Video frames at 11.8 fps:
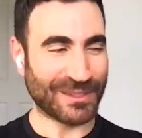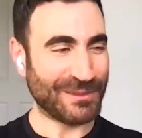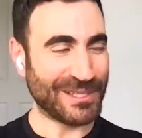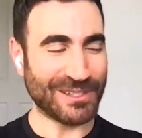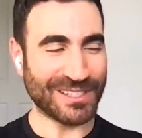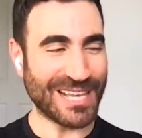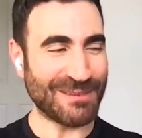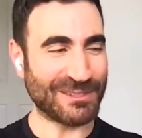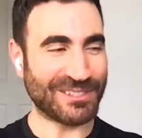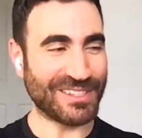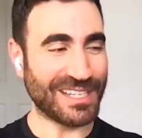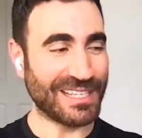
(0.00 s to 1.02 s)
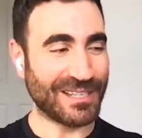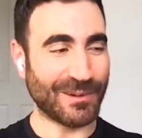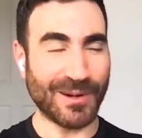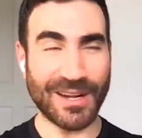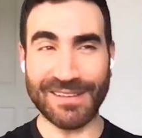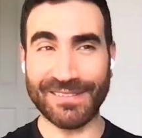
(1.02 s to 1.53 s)
We got chemistry.
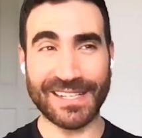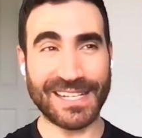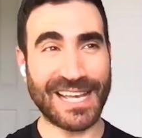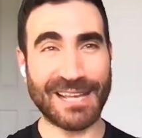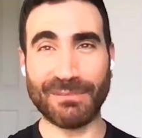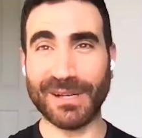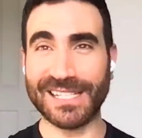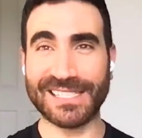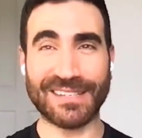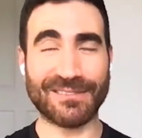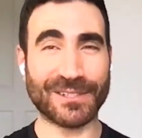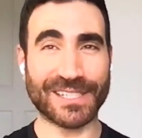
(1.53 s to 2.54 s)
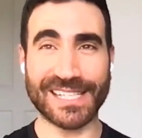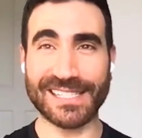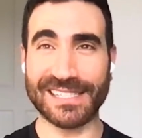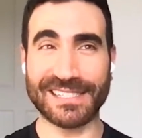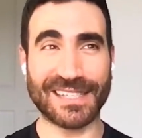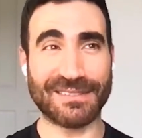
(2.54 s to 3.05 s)
We're either going to headbutt each other or kiss
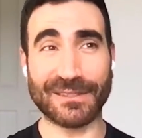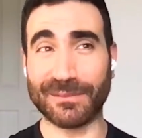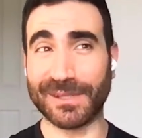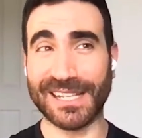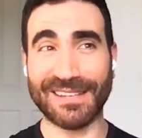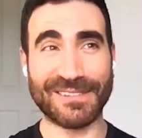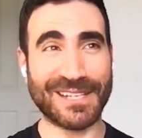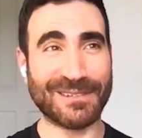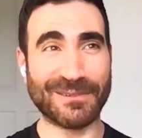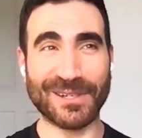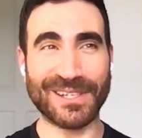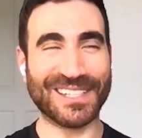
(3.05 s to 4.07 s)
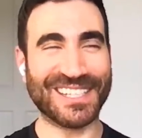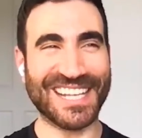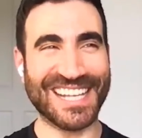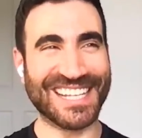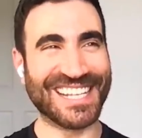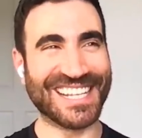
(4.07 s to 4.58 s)
each other, and we never know what.
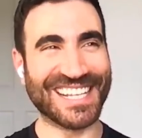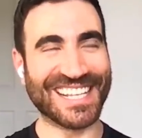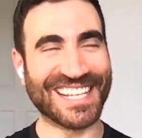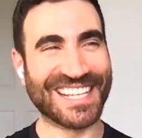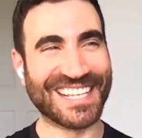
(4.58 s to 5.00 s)
And uh,